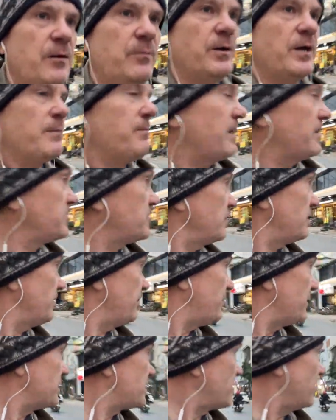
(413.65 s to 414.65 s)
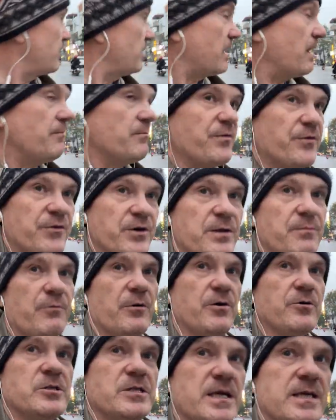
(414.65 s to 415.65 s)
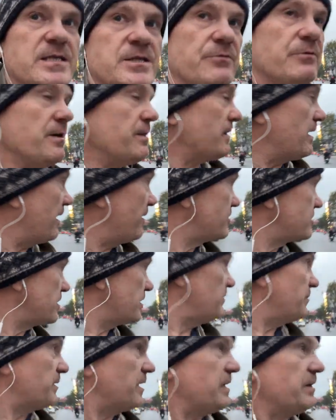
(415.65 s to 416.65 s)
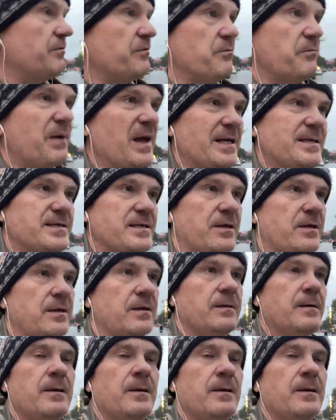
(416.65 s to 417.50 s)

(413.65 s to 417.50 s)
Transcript: but I imagine if it's got an M3 processor in there, it's going to be even better.